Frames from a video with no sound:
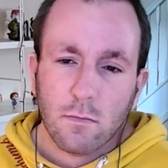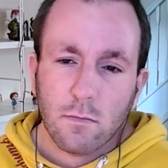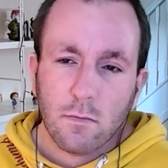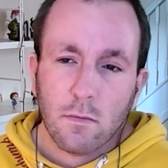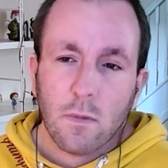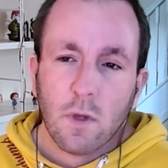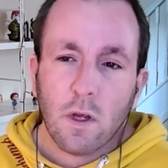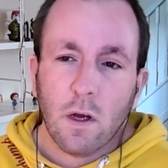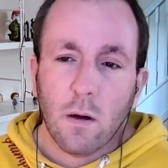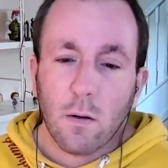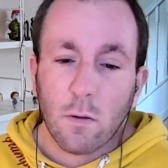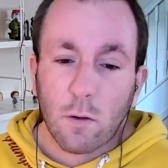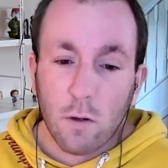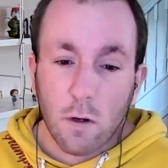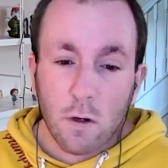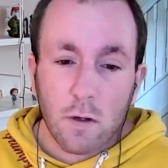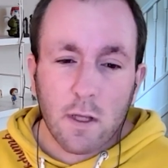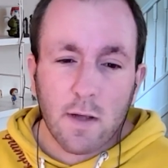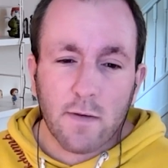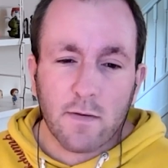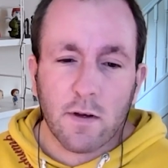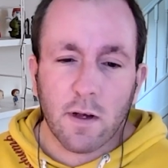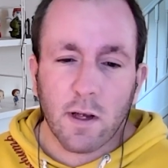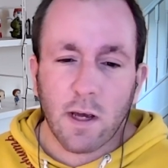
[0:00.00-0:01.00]
Oh, good they've
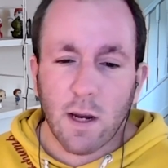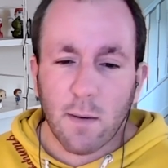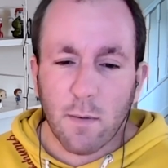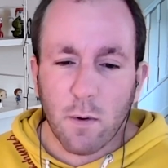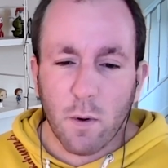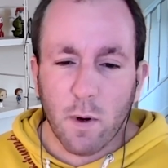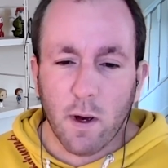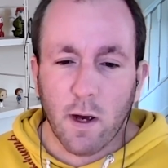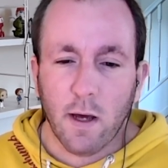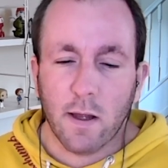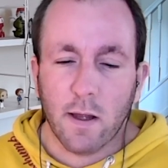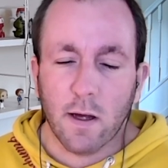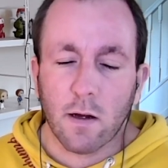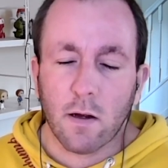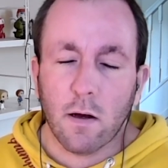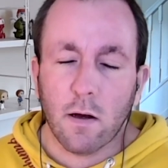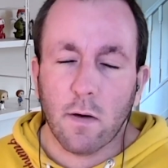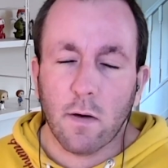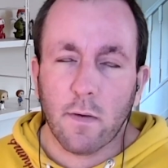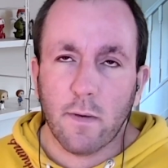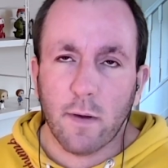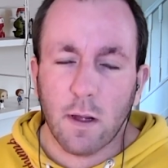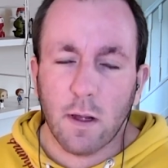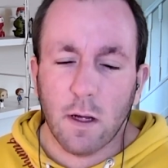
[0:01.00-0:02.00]
taken him away, thank God
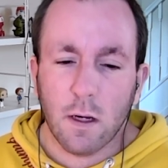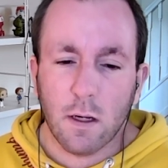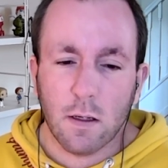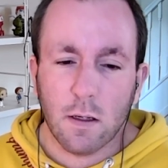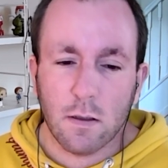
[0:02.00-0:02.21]
for that.